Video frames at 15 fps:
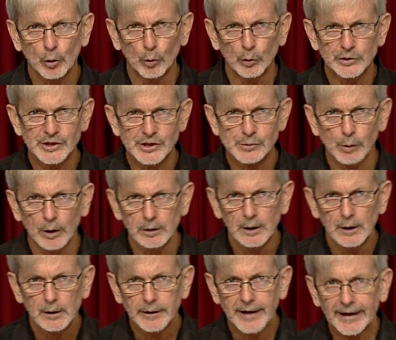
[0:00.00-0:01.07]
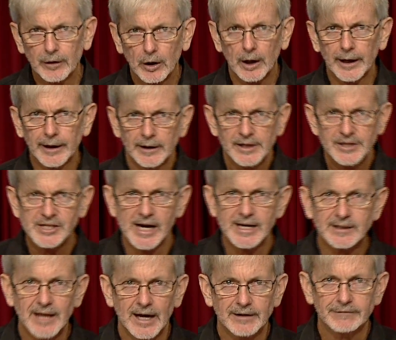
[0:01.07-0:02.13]
courses, well, can I
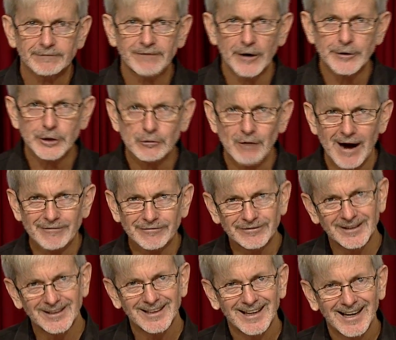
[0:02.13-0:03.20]
take that photograph